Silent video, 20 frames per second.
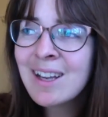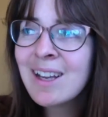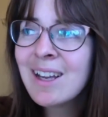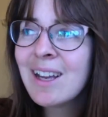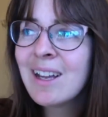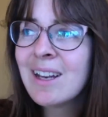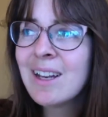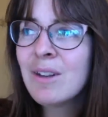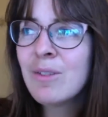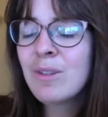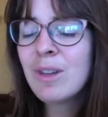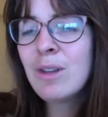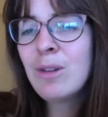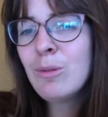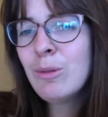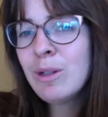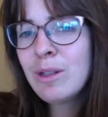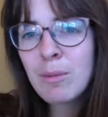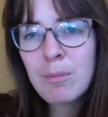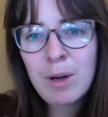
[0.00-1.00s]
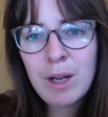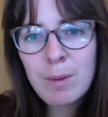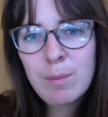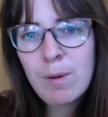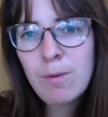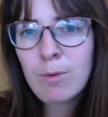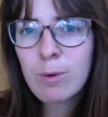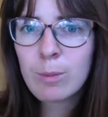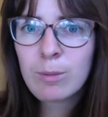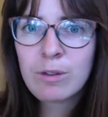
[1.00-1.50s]
And if they do it, it might
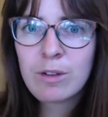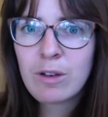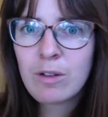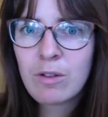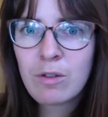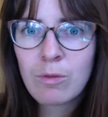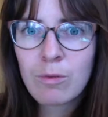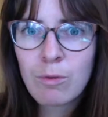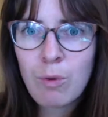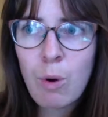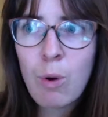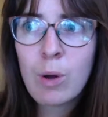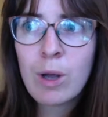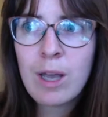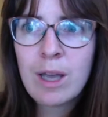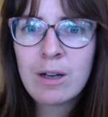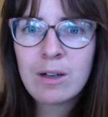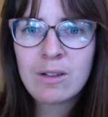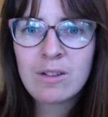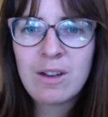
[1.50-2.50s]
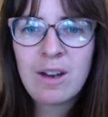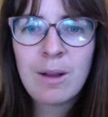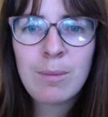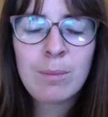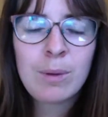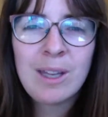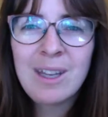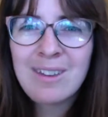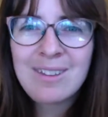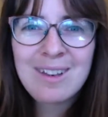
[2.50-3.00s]
be from such a wrong energetic
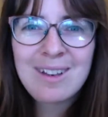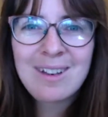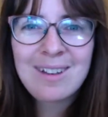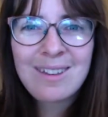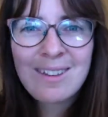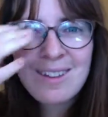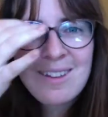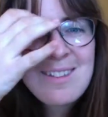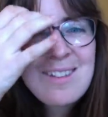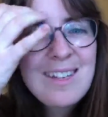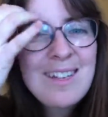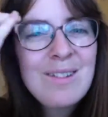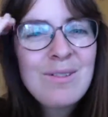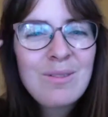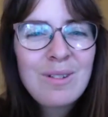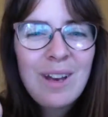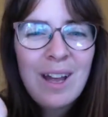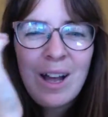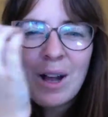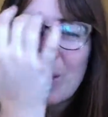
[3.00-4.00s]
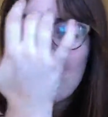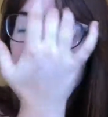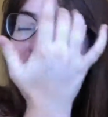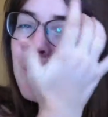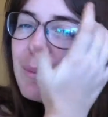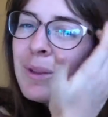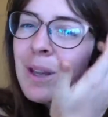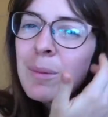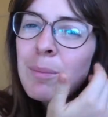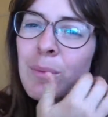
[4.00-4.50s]
place that it doesn't even help
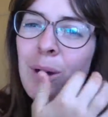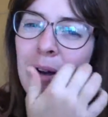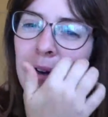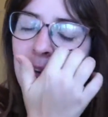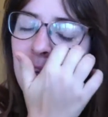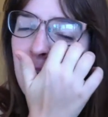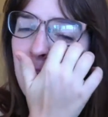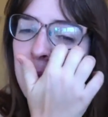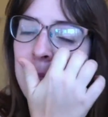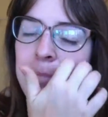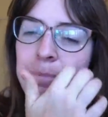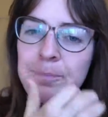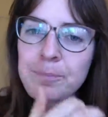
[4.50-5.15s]
them that much.